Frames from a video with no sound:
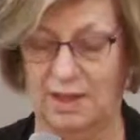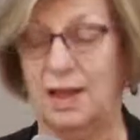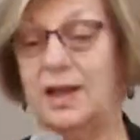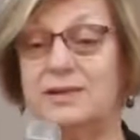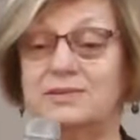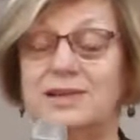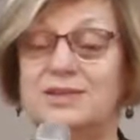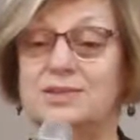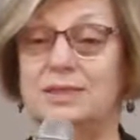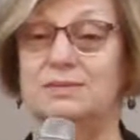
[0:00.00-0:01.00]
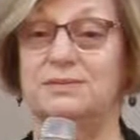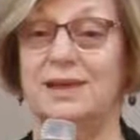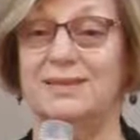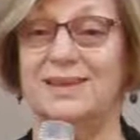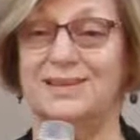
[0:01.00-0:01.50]
I don't like to live
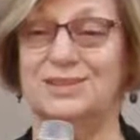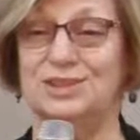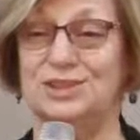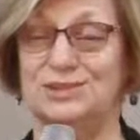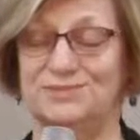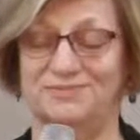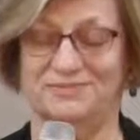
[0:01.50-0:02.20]
like that, do you?